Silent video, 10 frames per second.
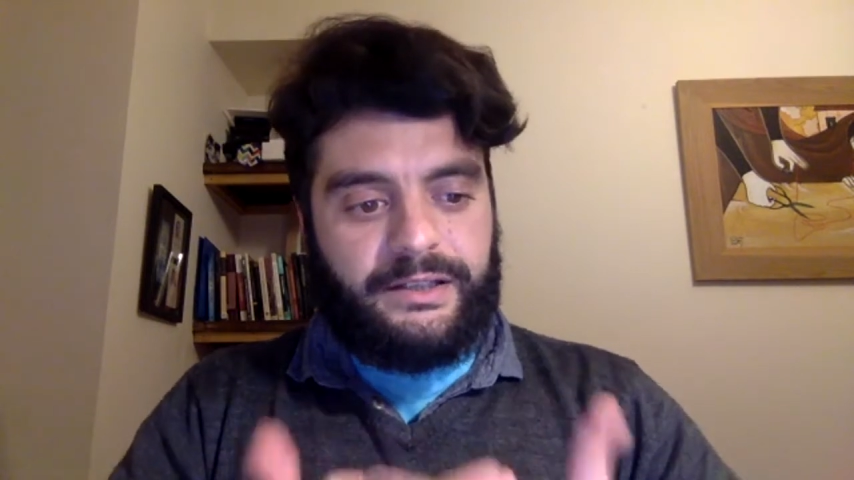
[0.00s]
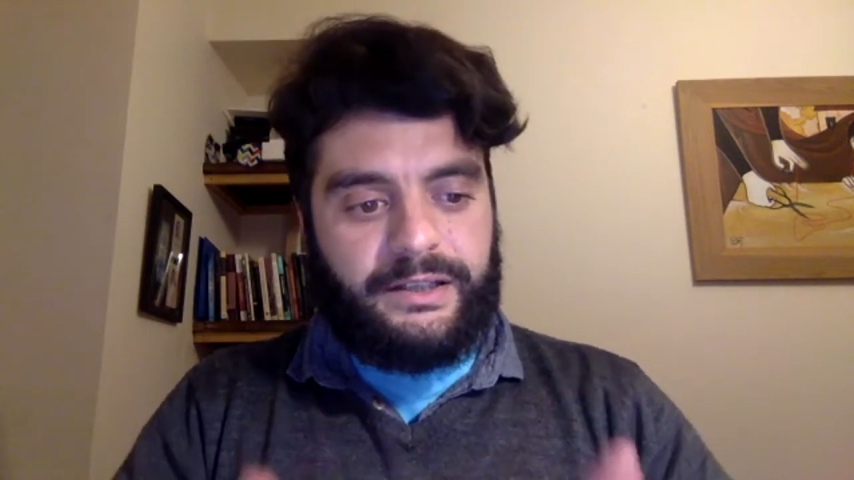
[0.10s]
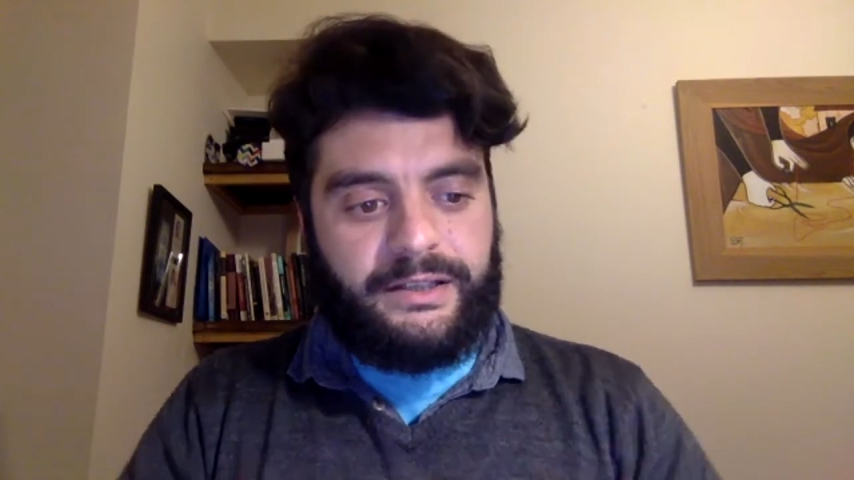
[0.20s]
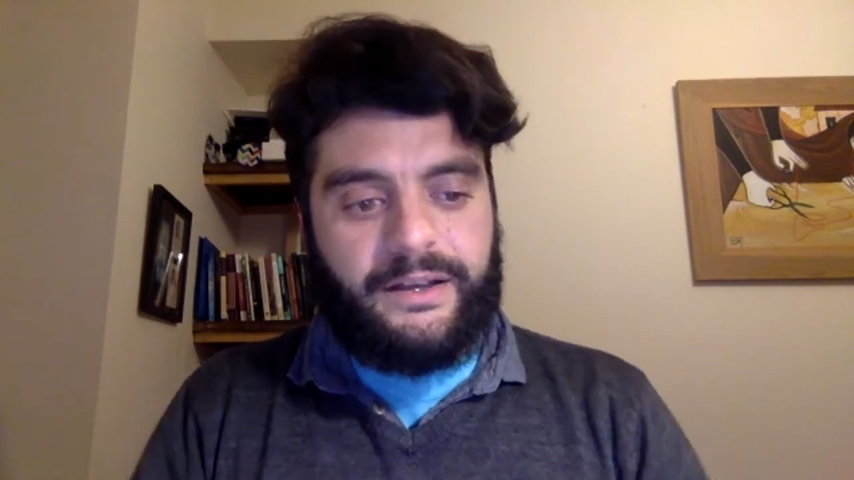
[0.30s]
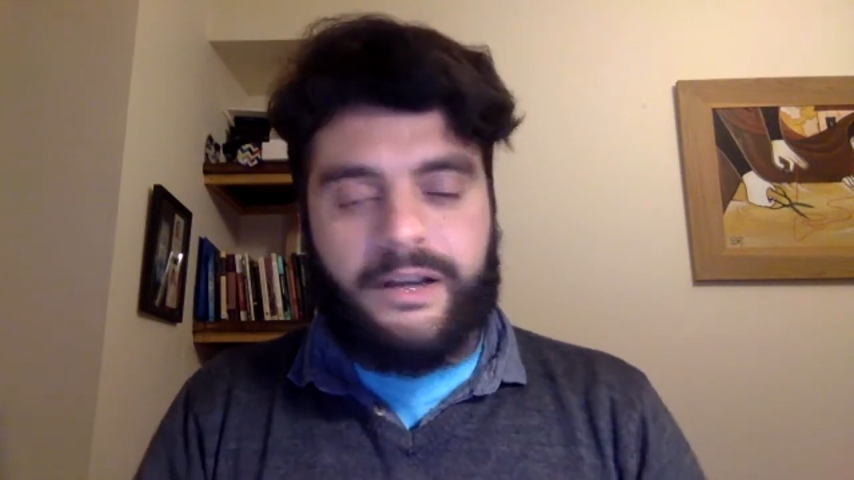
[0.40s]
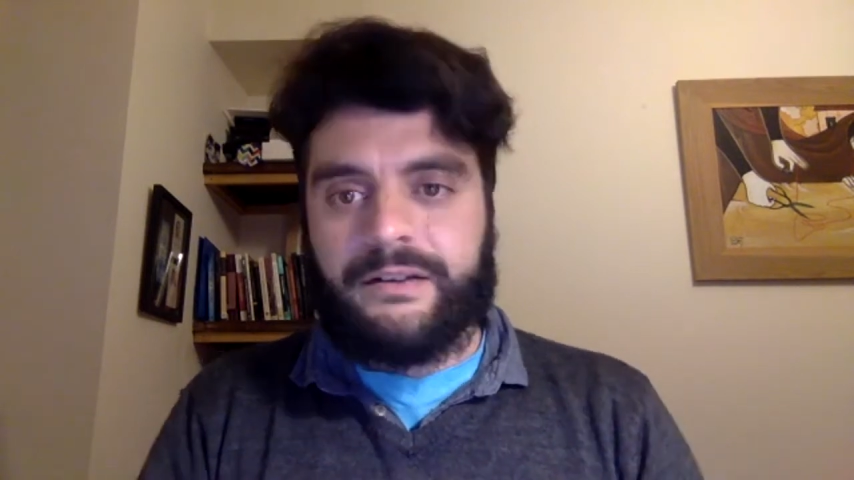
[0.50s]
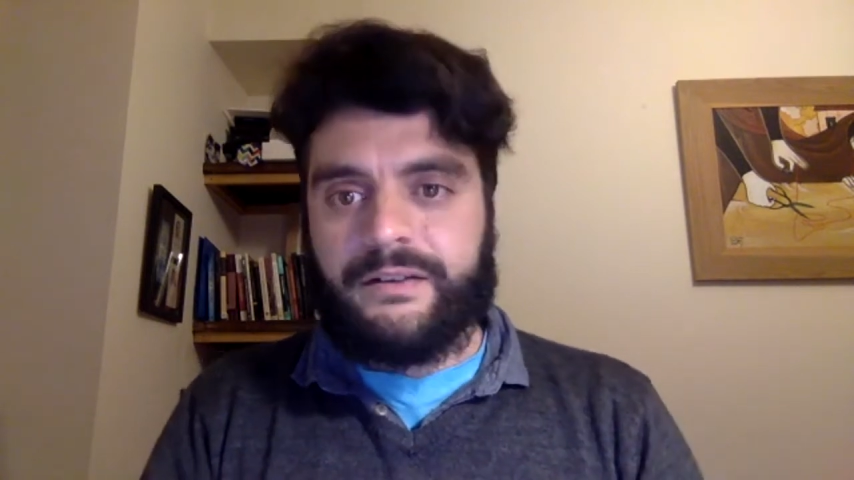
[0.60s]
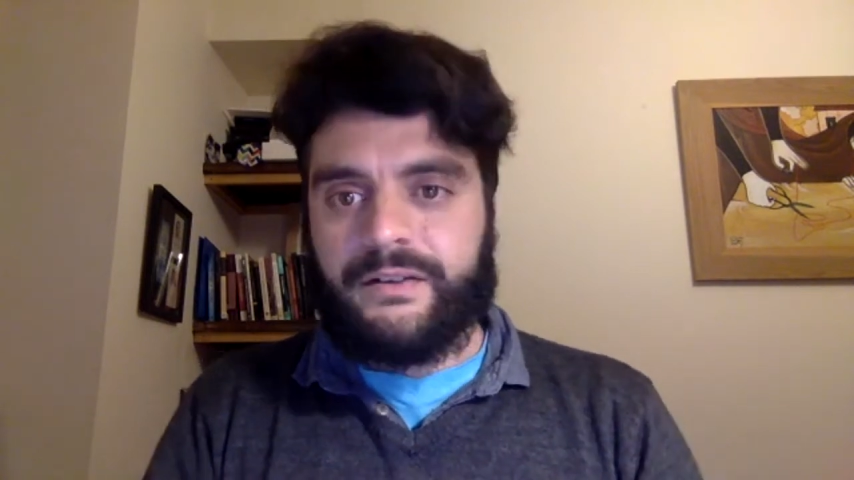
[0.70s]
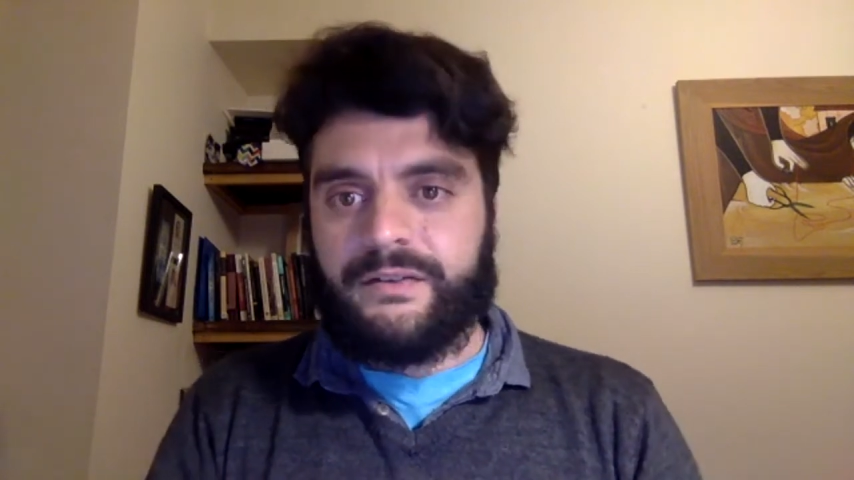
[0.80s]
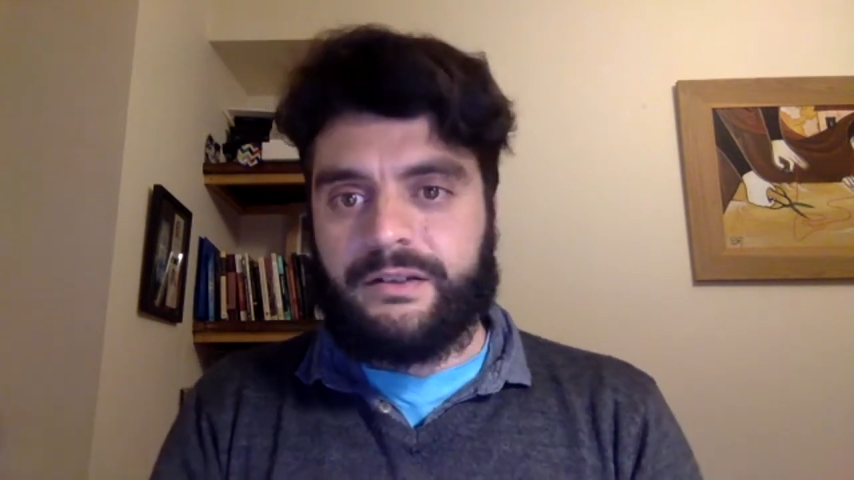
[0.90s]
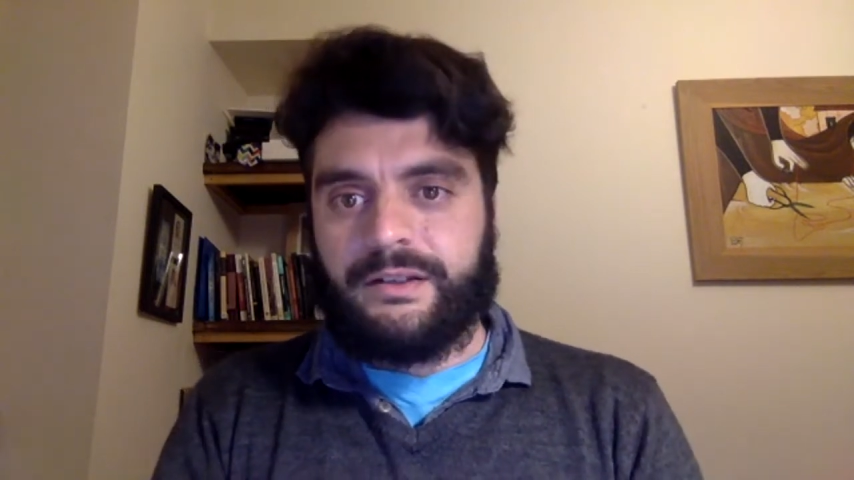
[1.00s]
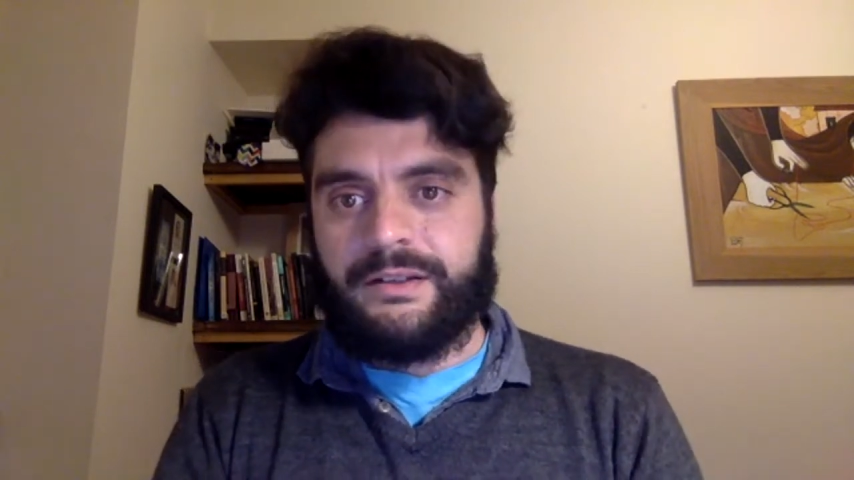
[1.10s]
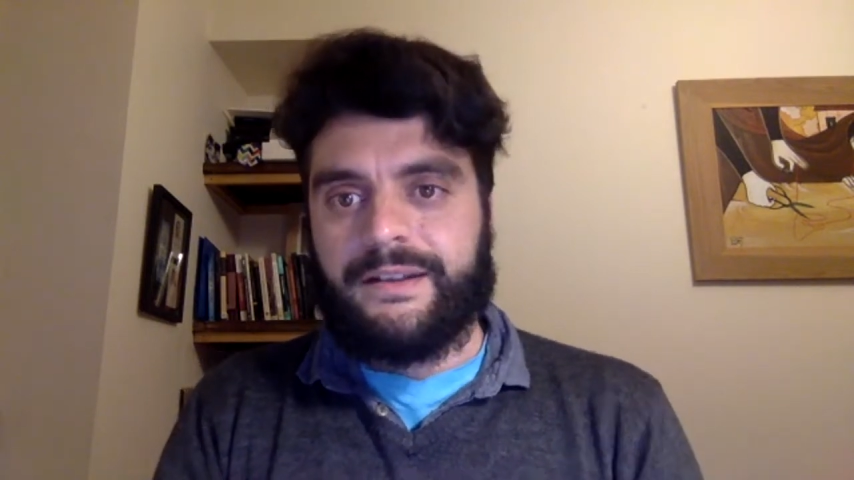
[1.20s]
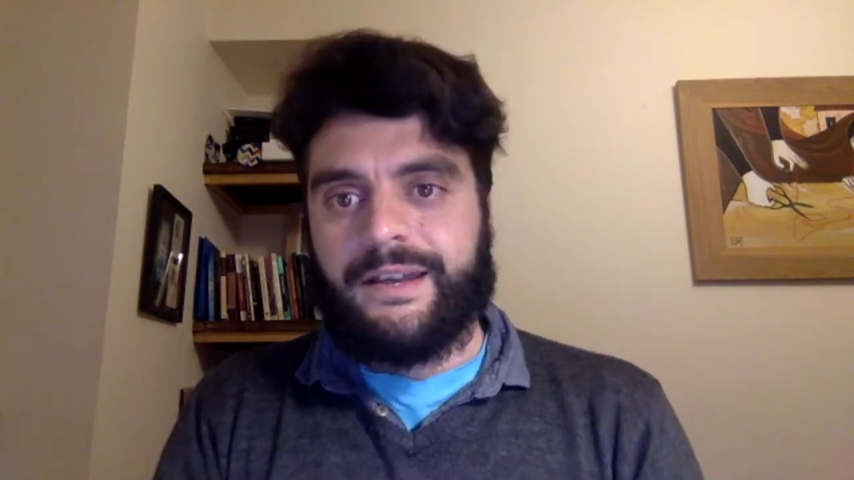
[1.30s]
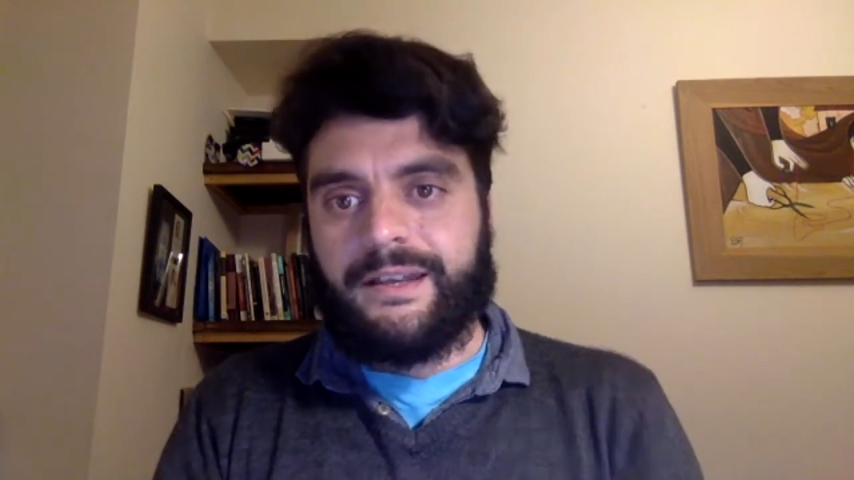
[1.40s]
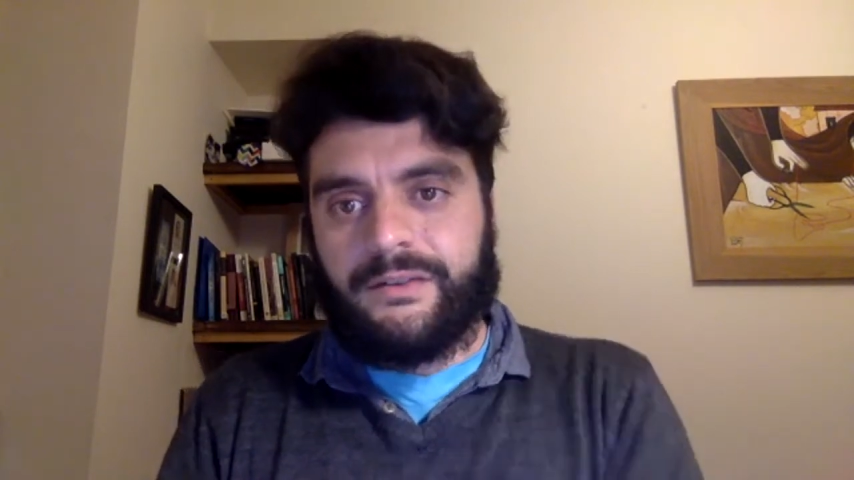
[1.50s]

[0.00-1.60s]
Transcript: in our industry, in tech and